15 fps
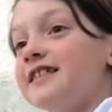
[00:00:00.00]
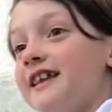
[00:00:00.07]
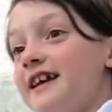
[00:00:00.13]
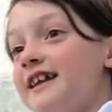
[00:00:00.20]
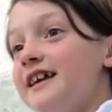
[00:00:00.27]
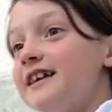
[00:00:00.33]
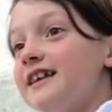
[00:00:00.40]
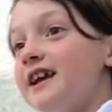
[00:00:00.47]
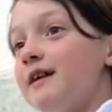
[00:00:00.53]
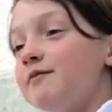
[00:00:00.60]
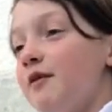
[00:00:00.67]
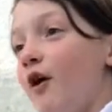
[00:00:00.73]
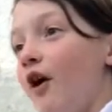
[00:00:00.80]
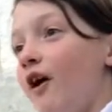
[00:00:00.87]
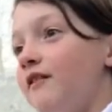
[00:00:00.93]
didn't
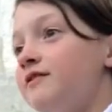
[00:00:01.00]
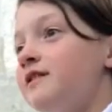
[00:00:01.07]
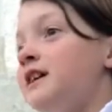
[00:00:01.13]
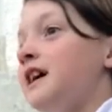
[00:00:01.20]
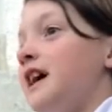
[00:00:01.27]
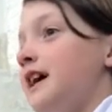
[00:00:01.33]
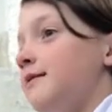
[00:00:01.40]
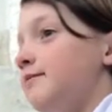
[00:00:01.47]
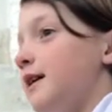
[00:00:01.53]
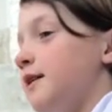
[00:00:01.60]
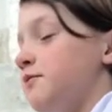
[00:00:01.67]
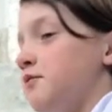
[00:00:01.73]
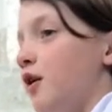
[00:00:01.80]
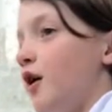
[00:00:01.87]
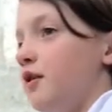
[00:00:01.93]
came off, and
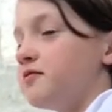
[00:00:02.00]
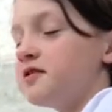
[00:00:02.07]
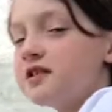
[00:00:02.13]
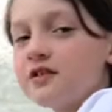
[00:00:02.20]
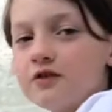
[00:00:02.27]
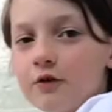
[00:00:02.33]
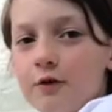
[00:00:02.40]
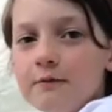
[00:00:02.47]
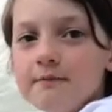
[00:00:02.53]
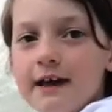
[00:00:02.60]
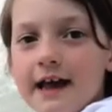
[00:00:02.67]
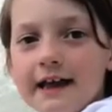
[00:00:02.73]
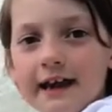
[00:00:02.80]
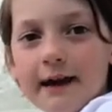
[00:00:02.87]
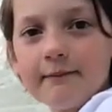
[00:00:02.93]
my mom was so
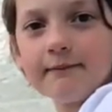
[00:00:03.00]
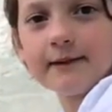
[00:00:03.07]
mad at